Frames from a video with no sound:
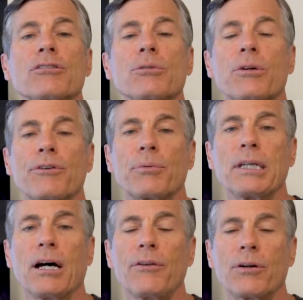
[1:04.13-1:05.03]
2 or
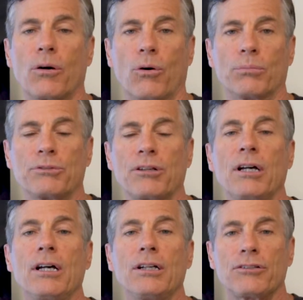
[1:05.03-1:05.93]
3 other homes
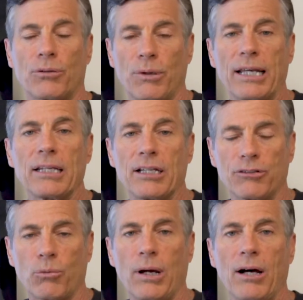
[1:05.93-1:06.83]
to rent
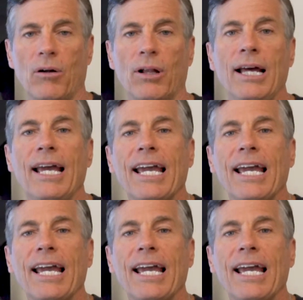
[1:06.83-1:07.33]
as well.